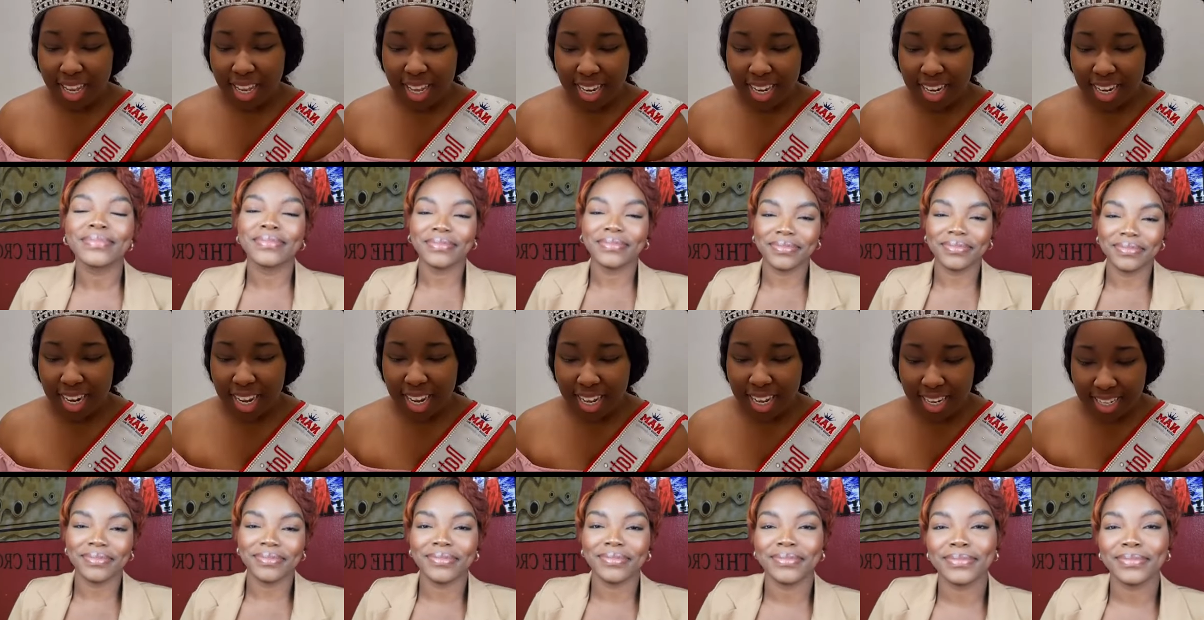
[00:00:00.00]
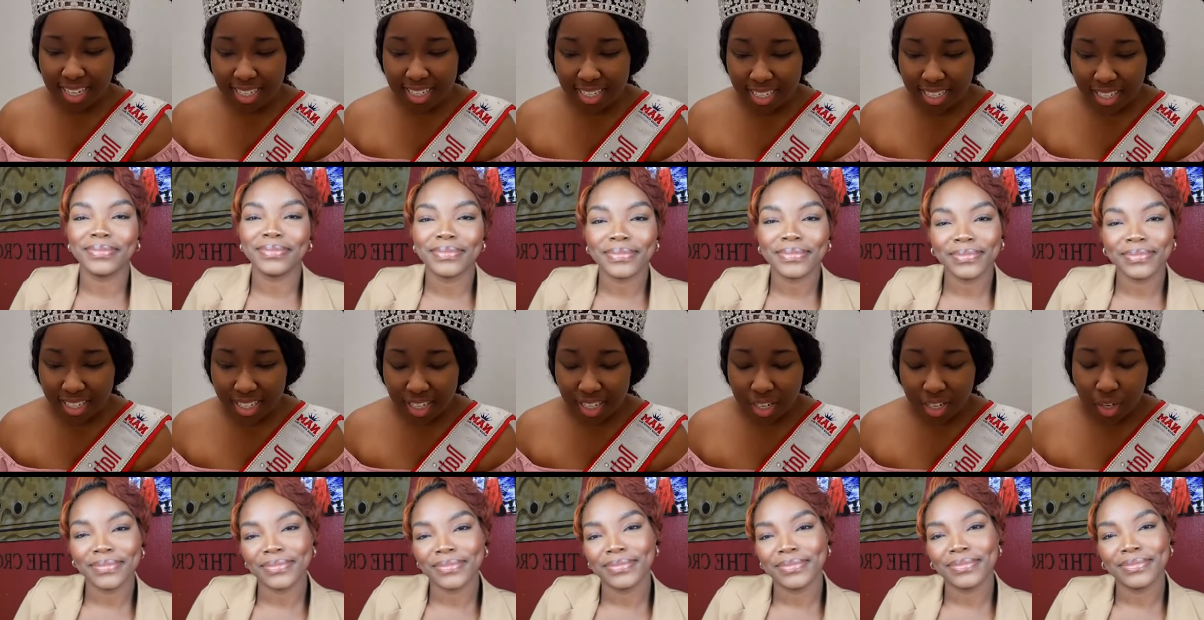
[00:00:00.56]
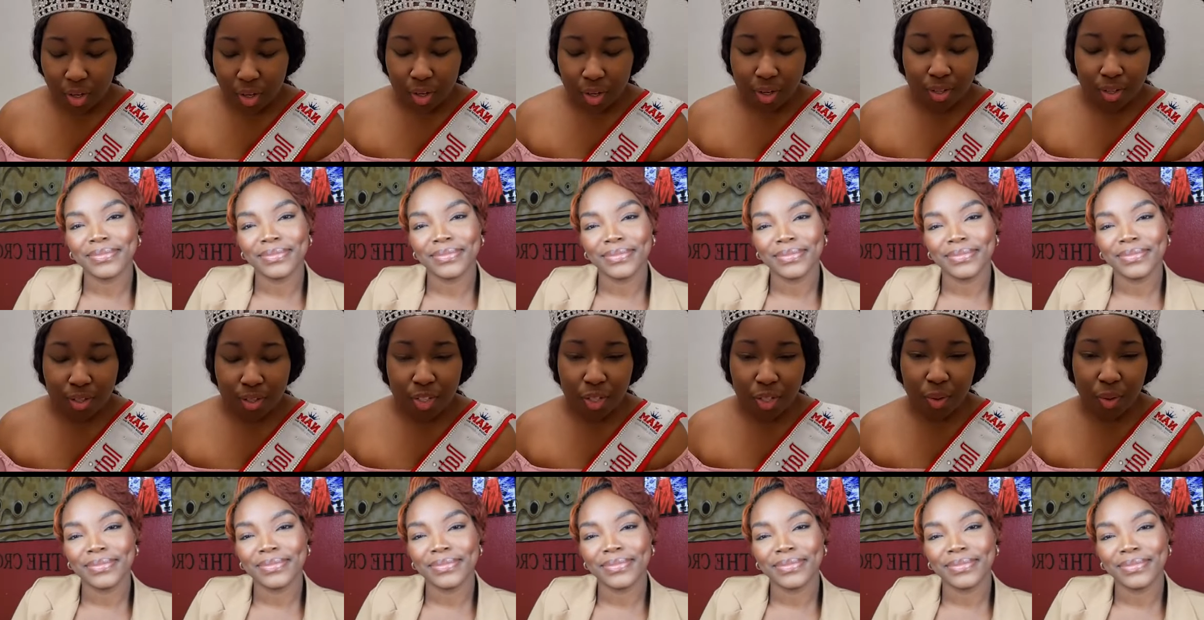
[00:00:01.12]
Speaker 1: it is
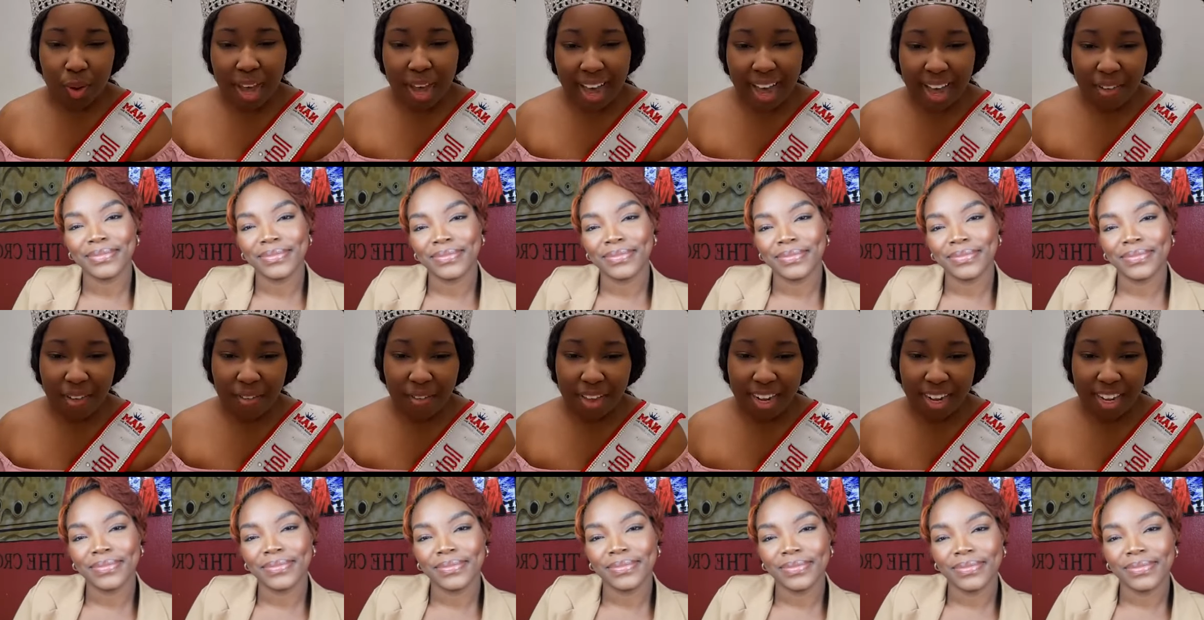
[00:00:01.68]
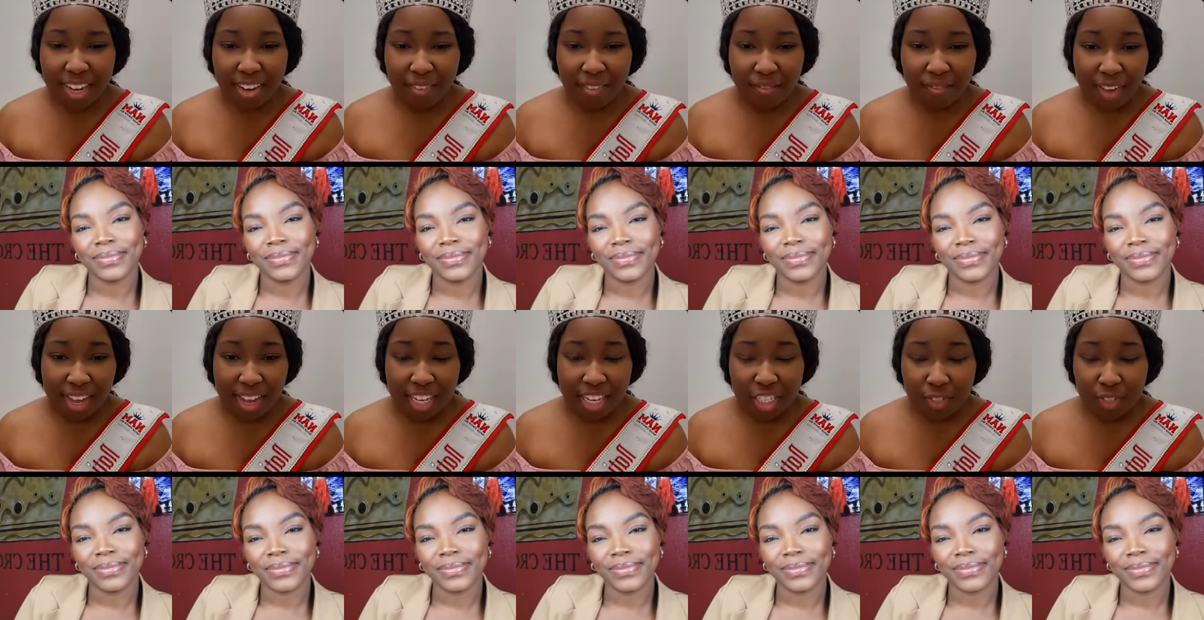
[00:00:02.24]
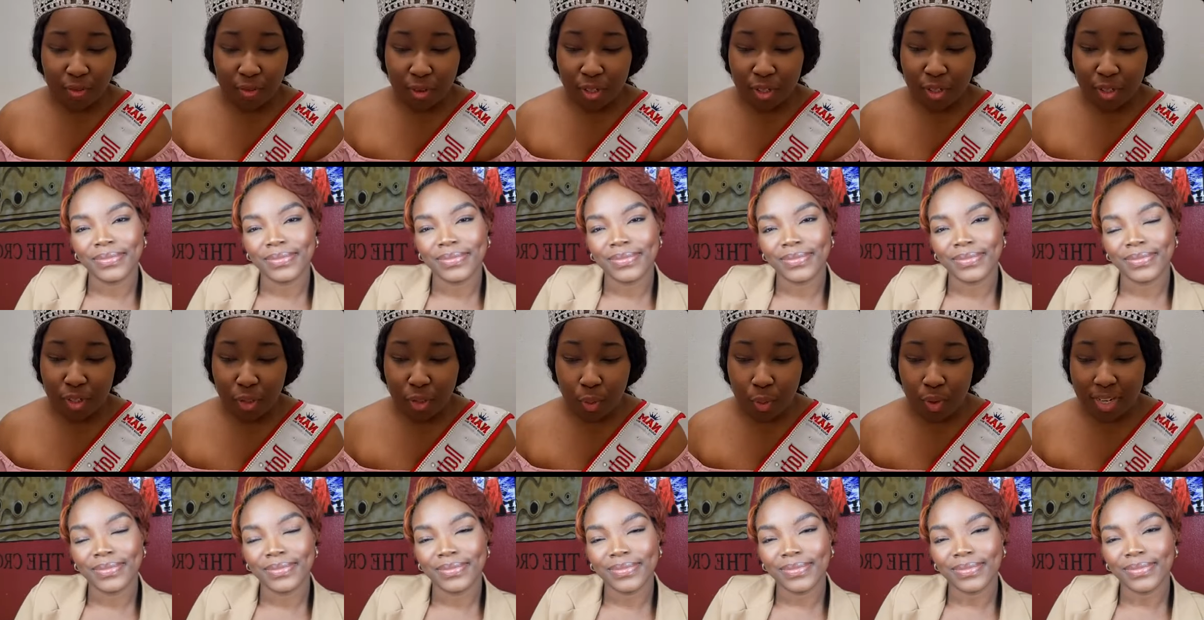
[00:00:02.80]
do you have any advice
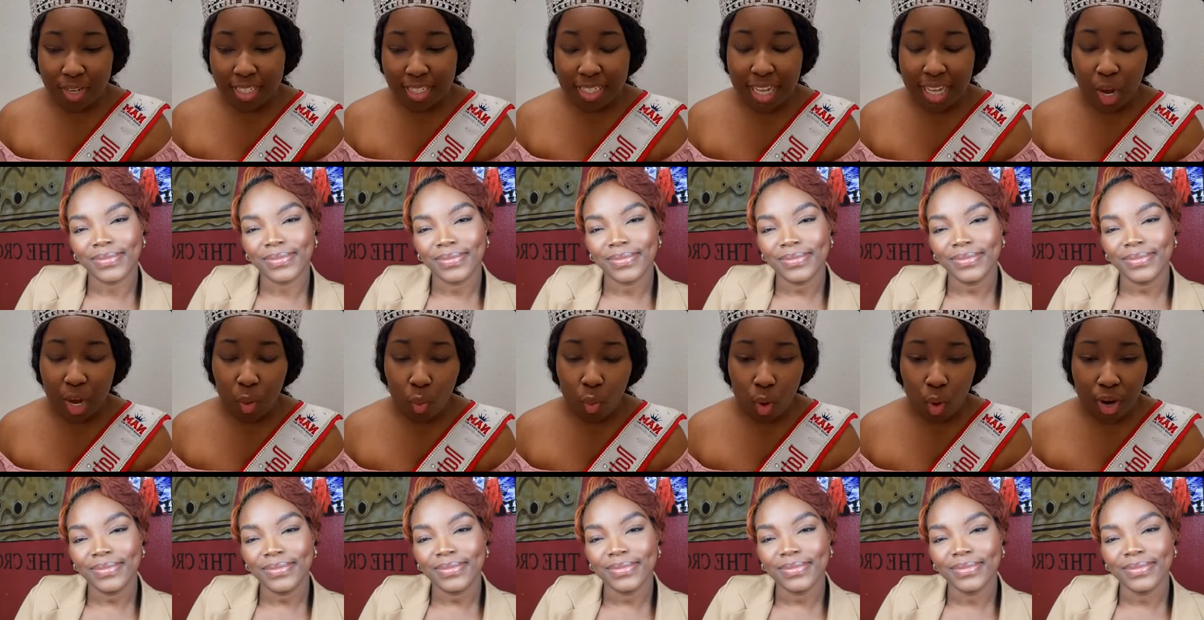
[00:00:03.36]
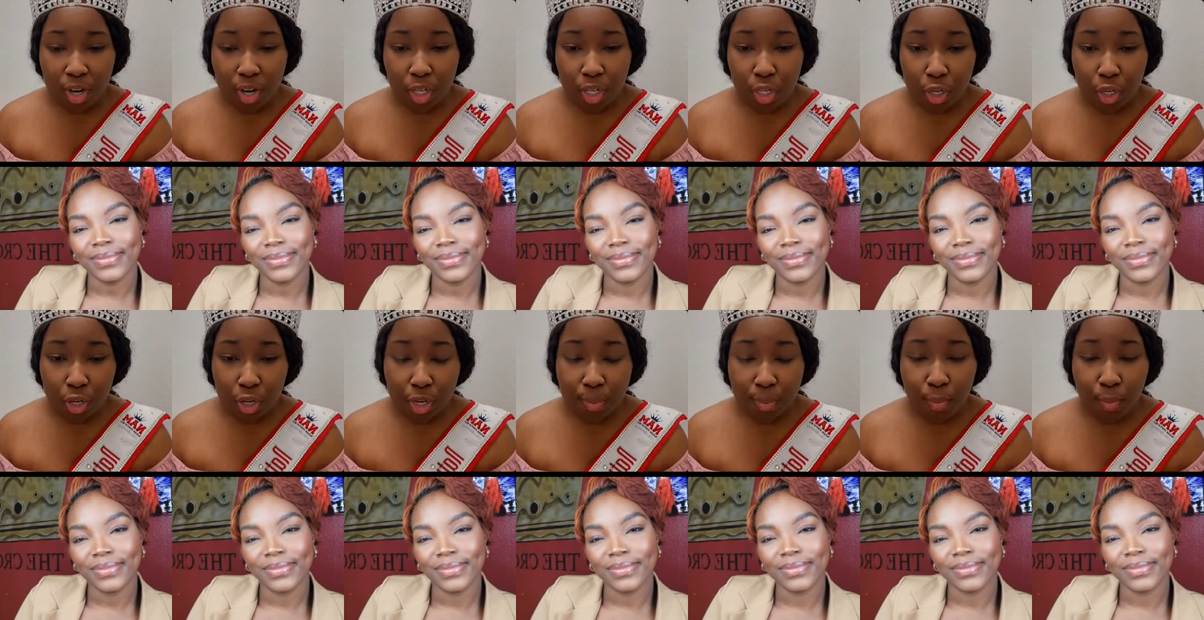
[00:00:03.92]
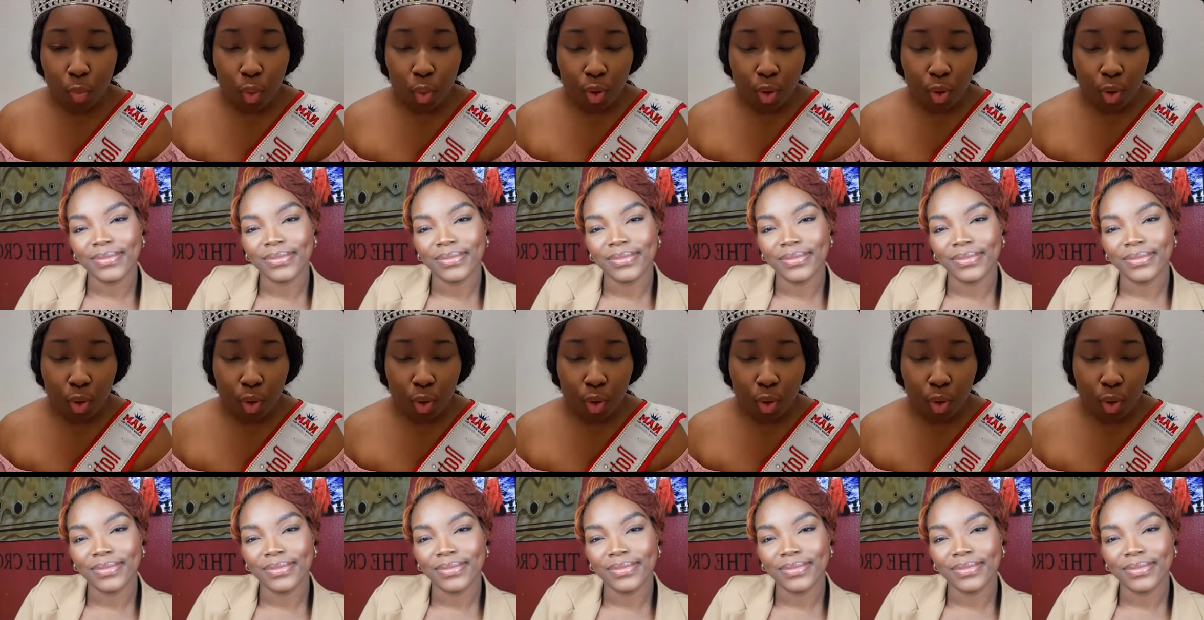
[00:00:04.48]
for students that want to learn